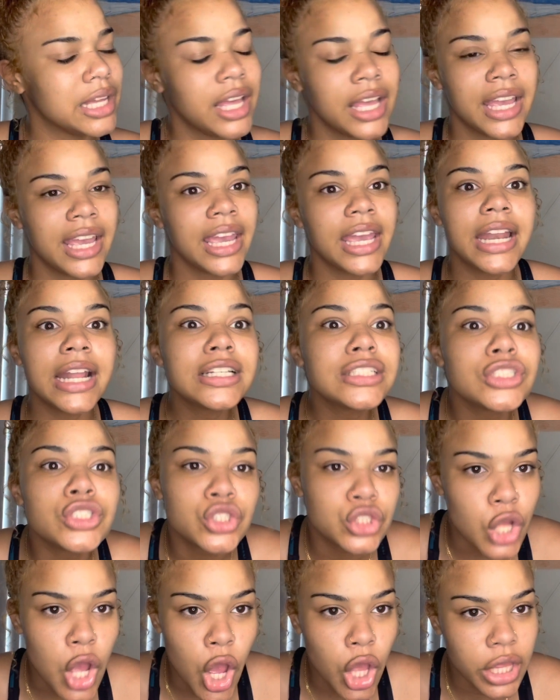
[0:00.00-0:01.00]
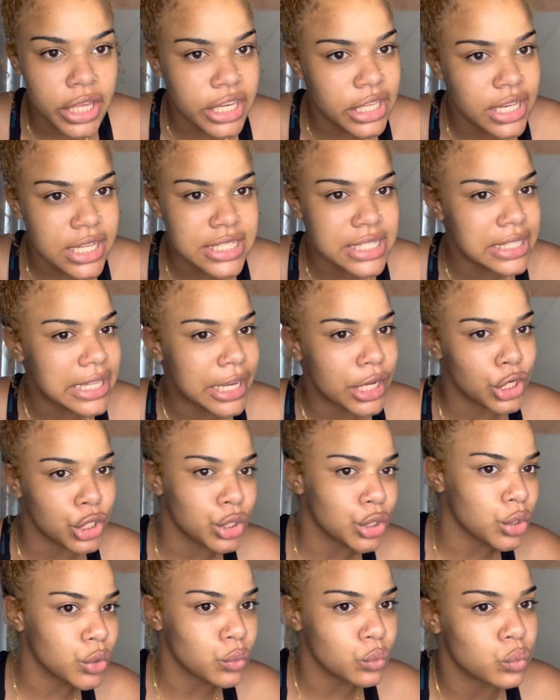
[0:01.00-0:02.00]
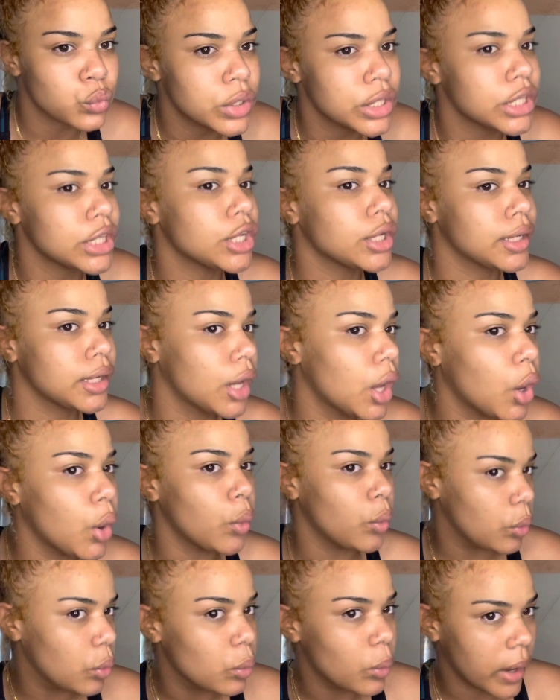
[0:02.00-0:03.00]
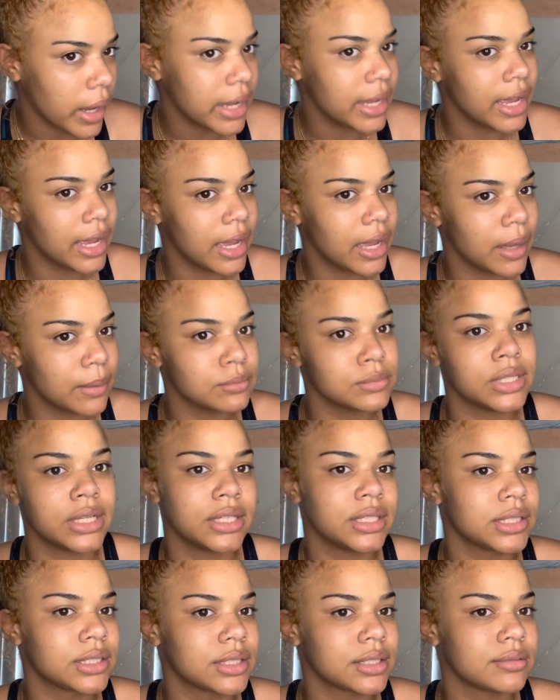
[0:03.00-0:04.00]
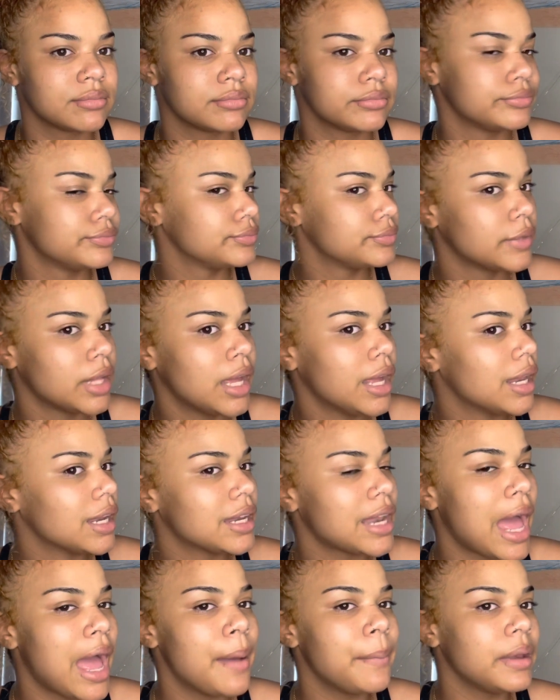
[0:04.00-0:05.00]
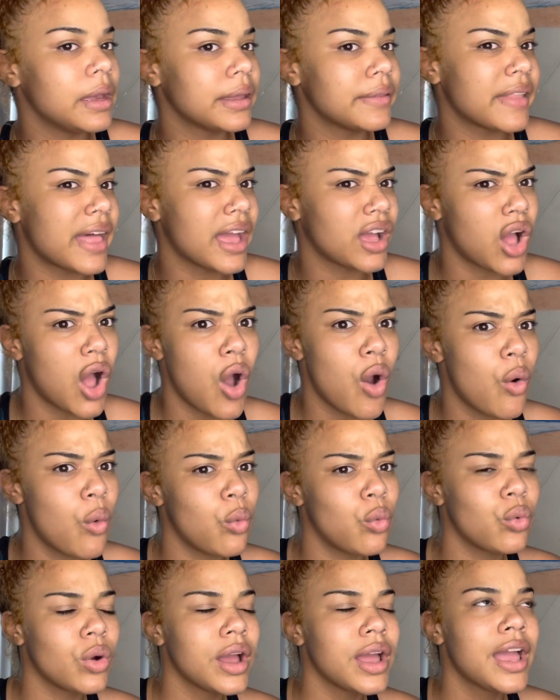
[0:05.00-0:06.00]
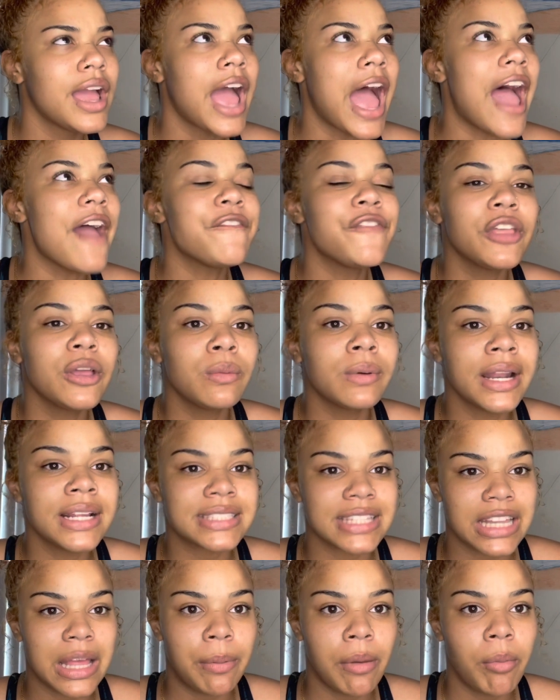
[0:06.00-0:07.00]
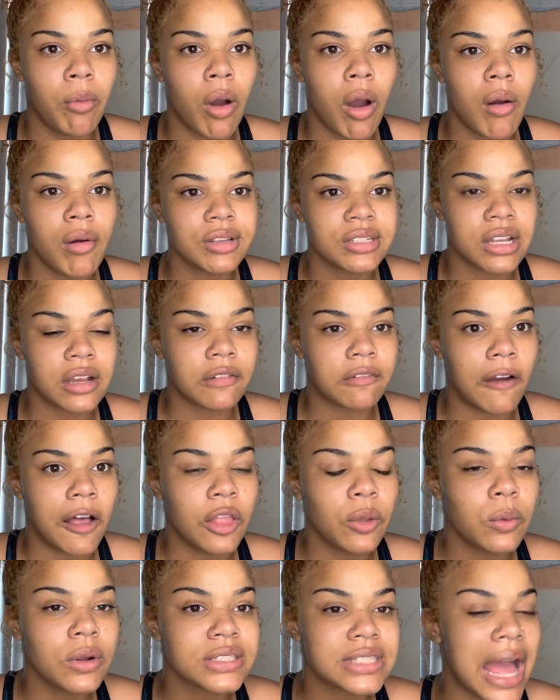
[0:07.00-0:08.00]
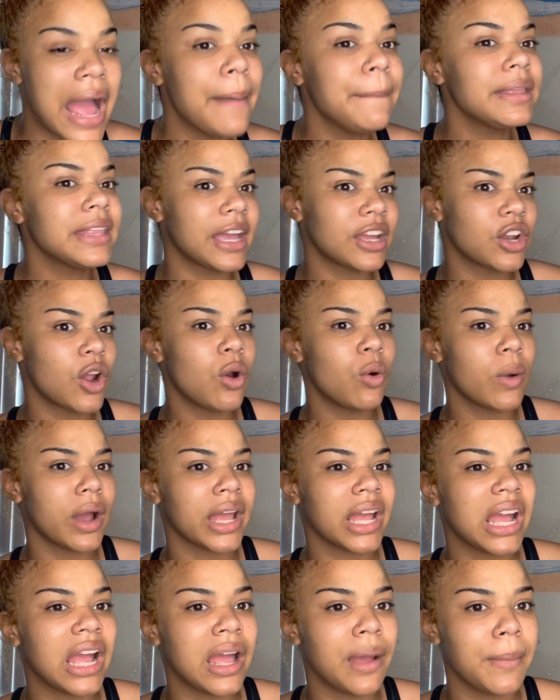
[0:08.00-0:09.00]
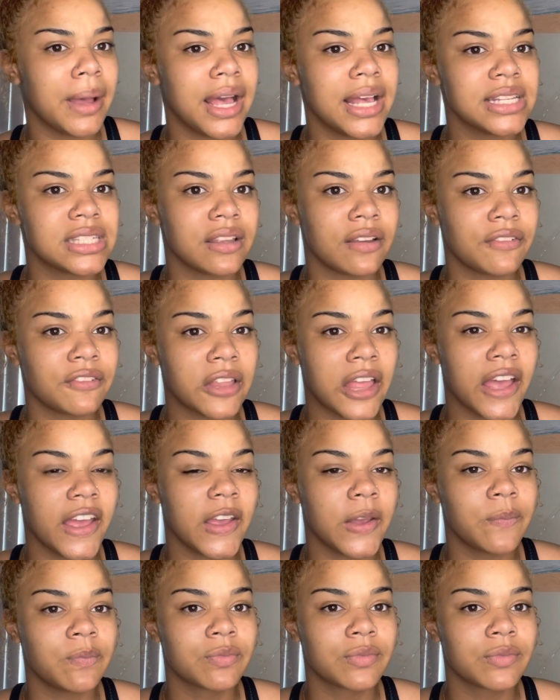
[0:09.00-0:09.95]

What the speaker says: He doesn't know. He doesn't, like, really know who I am. Like, not being like, oh, I feel like when I say that, people always think of followers. I mean, like, know who I am, as in, like,